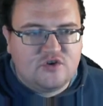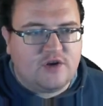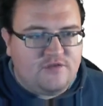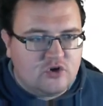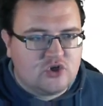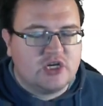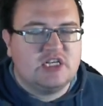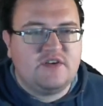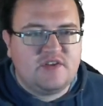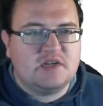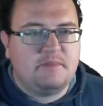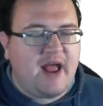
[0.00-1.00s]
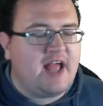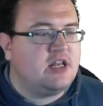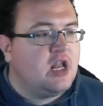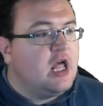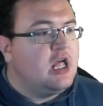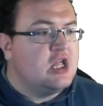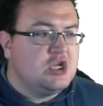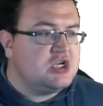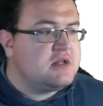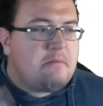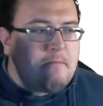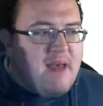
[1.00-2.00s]
you're trying to see if there's a pattern, just
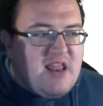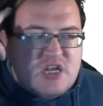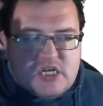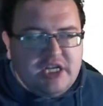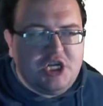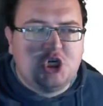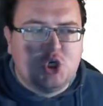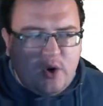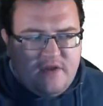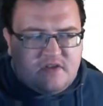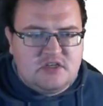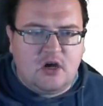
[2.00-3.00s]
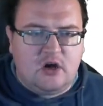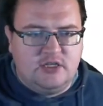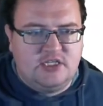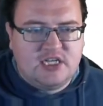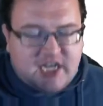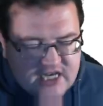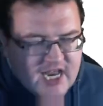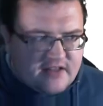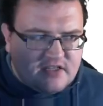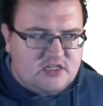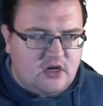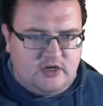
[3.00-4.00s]
mentally join the dots, connect the
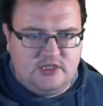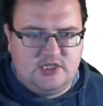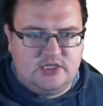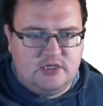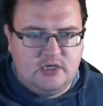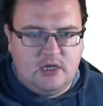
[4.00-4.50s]
dots.